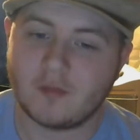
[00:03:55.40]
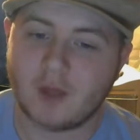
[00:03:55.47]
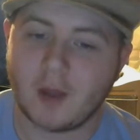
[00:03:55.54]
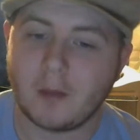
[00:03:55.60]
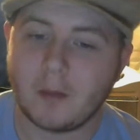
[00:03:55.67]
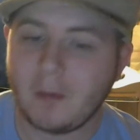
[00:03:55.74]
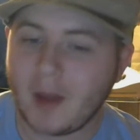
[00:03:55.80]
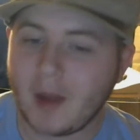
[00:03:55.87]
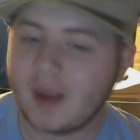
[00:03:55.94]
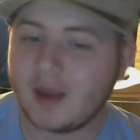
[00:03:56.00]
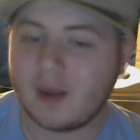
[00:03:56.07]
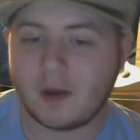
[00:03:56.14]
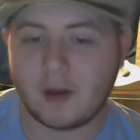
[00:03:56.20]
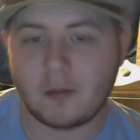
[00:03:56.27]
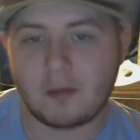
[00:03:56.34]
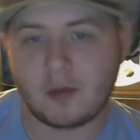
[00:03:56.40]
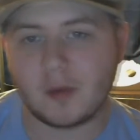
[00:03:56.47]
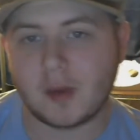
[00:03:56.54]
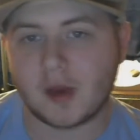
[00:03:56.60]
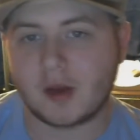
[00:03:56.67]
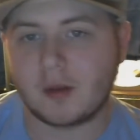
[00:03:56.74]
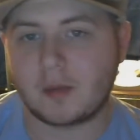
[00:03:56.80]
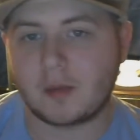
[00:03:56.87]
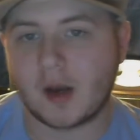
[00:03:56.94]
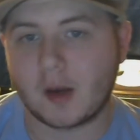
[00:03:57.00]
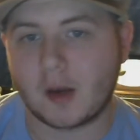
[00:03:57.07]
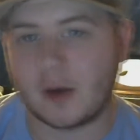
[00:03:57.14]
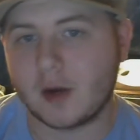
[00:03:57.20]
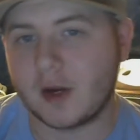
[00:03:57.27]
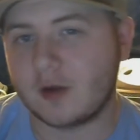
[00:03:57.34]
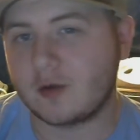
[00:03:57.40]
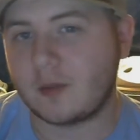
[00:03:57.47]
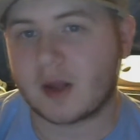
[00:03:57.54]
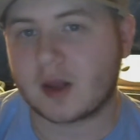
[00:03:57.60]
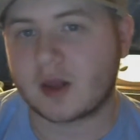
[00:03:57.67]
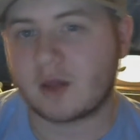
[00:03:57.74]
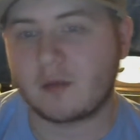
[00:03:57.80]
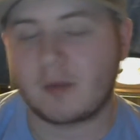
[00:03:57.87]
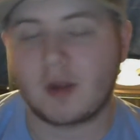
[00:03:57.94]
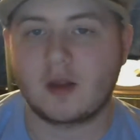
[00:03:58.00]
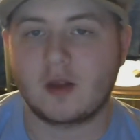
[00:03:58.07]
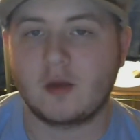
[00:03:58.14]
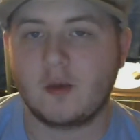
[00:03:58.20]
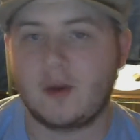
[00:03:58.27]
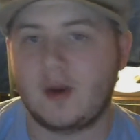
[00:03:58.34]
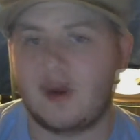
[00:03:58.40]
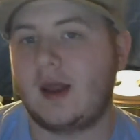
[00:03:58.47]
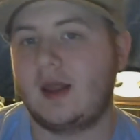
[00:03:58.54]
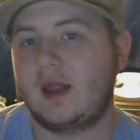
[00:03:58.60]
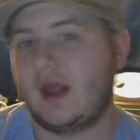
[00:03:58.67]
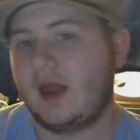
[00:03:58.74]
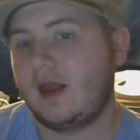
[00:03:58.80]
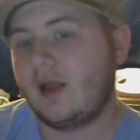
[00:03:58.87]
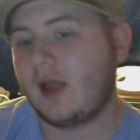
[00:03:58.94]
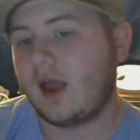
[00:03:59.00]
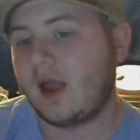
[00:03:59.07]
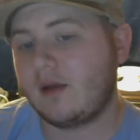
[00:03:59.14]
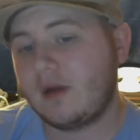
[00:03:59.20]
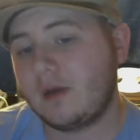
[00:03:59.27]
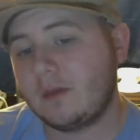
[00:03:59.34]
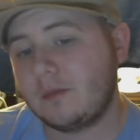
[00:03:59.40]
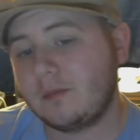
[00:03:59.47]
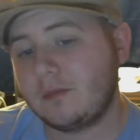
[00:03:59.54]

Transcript: I might get, I'll probably end up getting more Nature Box stuff because you know what, I like a lot of it.